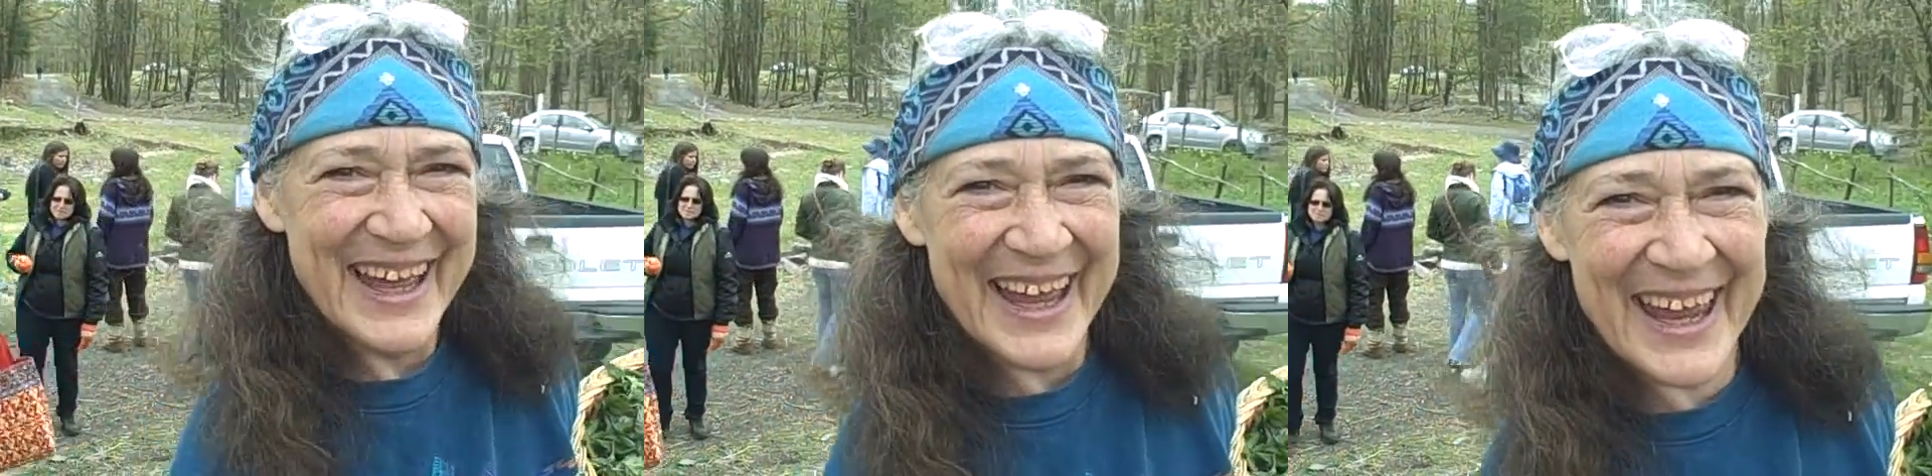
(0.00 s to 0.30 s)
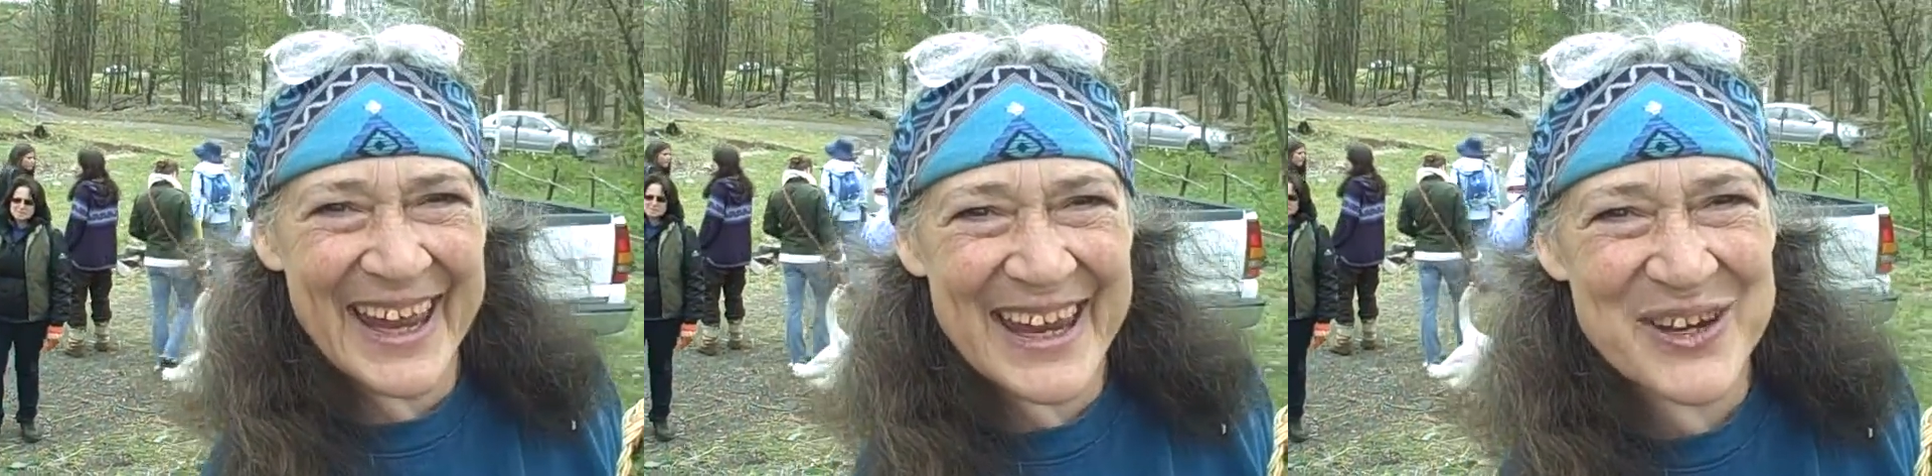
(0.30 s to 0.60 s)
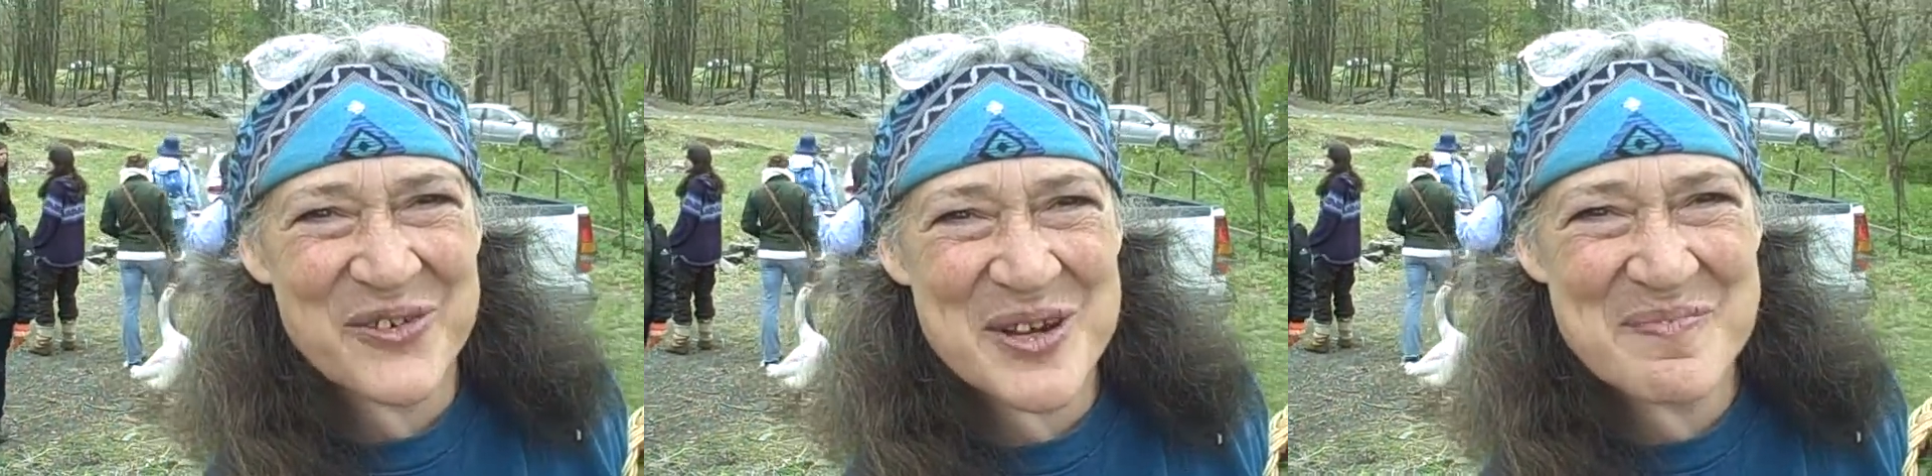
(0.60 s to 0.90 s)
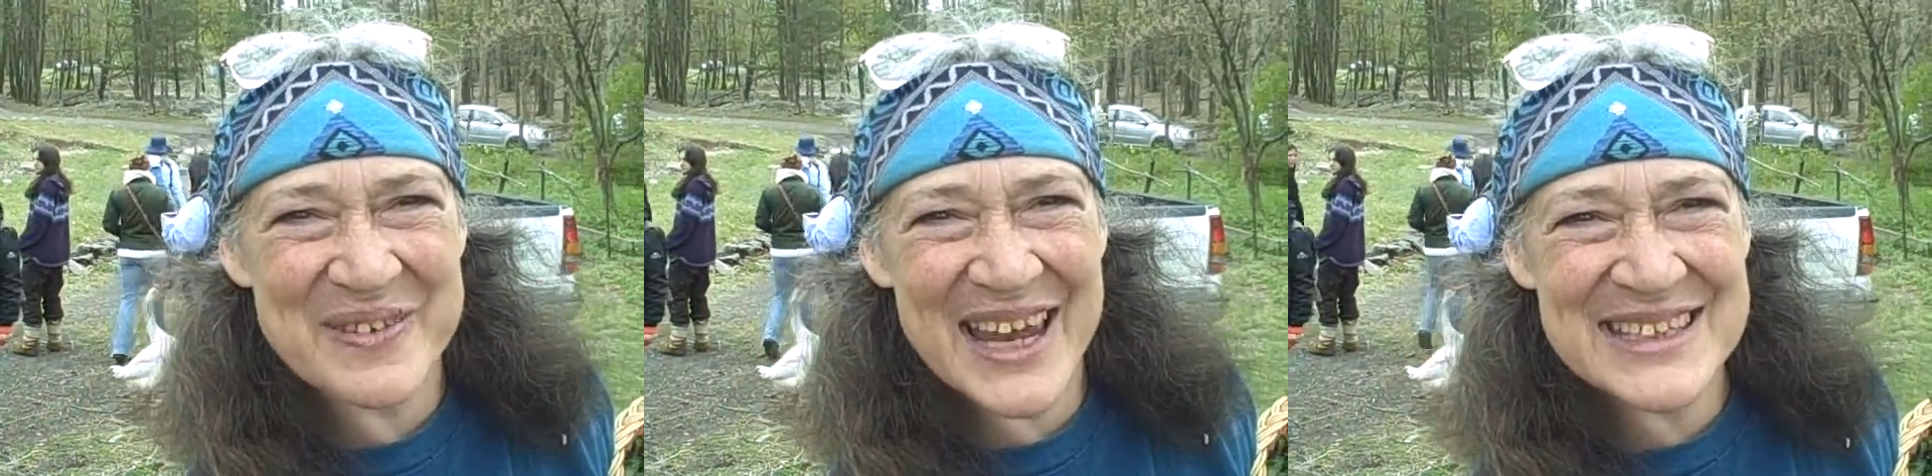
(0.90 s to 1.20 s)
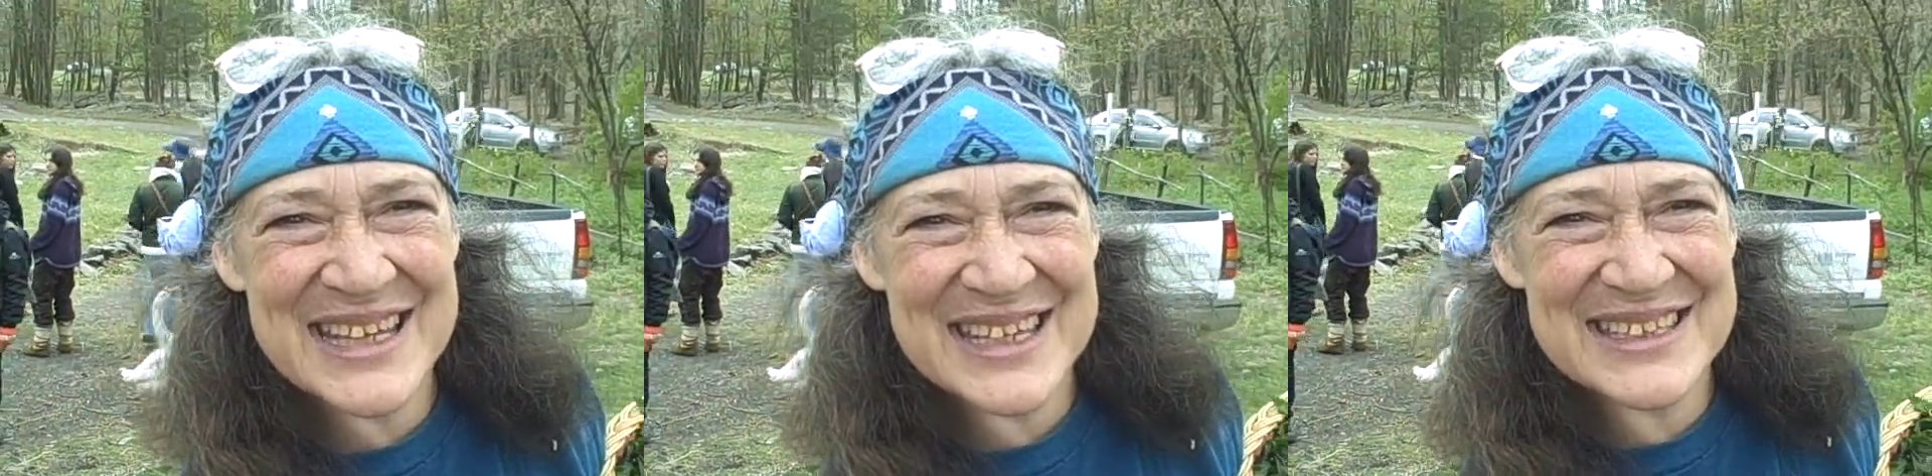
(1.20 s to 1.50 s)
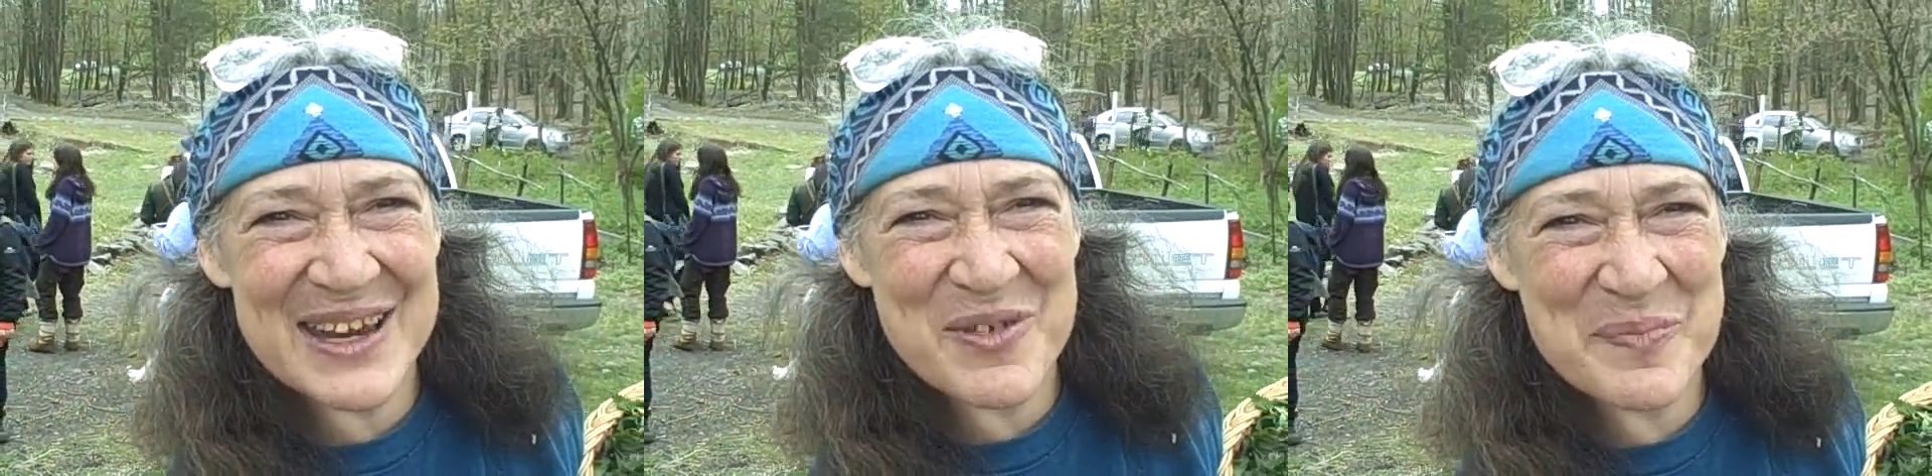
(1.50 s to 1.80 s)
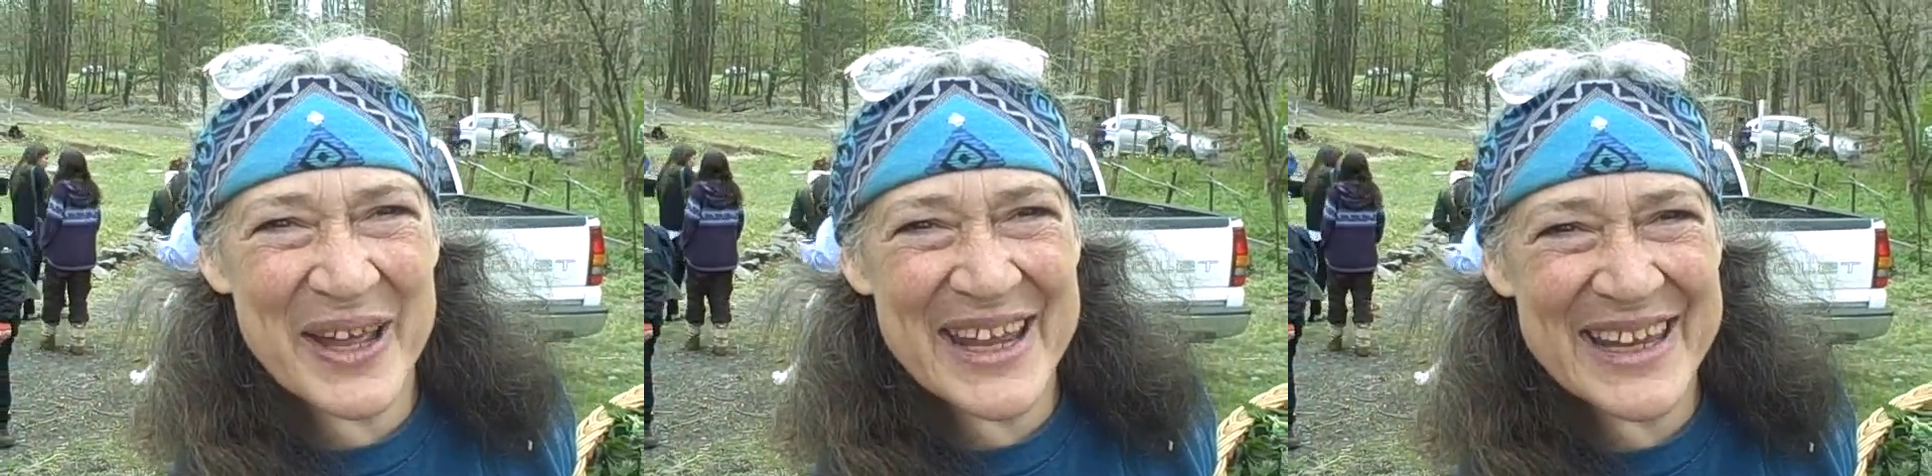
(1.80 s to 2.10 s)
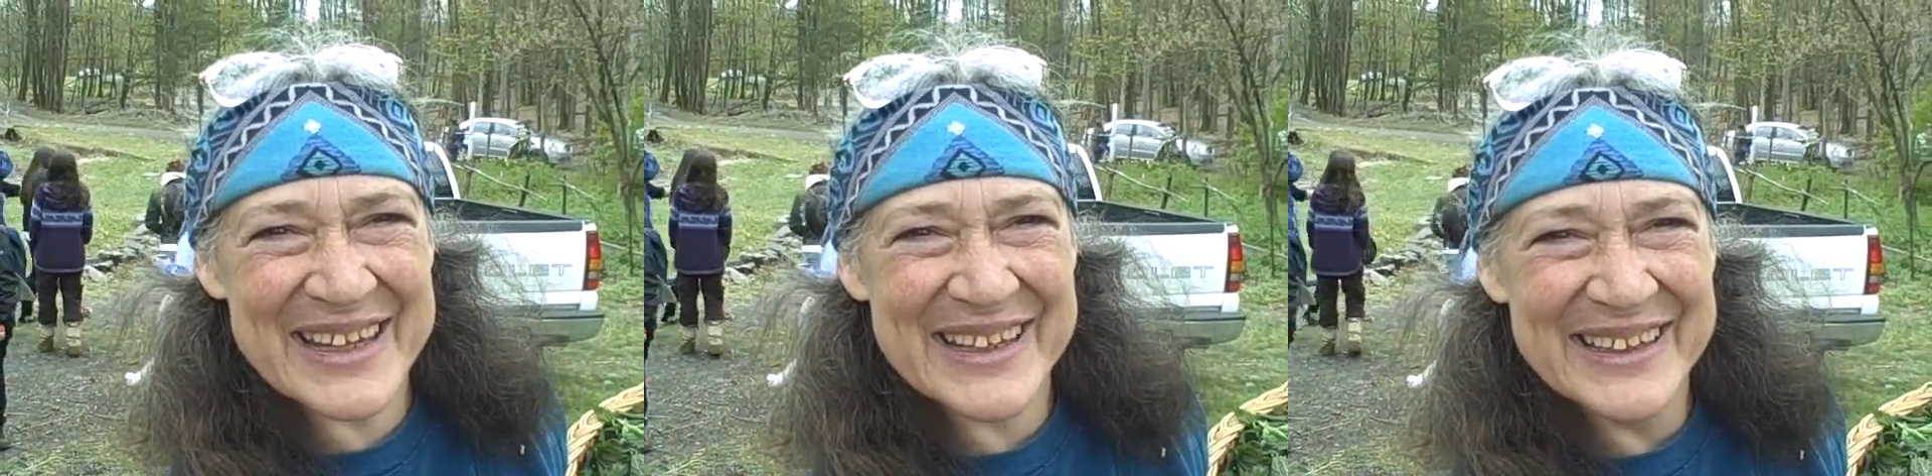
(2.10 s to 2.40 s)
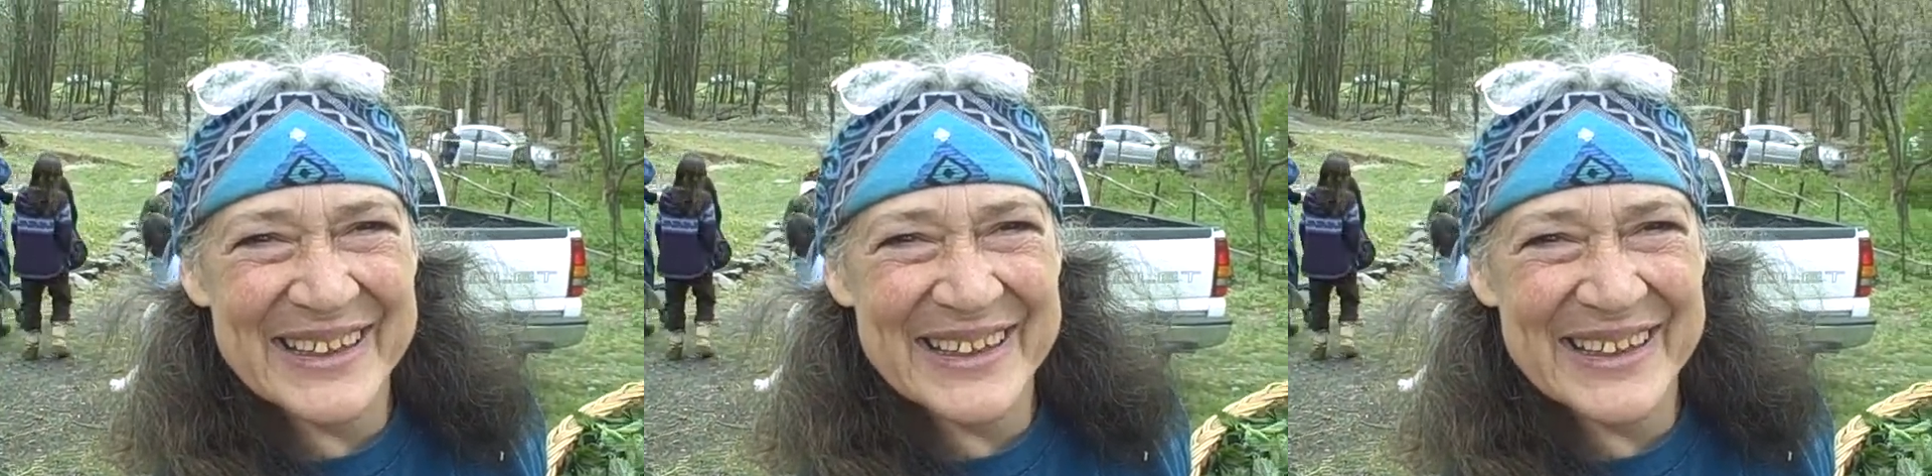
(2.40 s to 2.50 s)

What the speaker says: Hey, green blessings, everybody.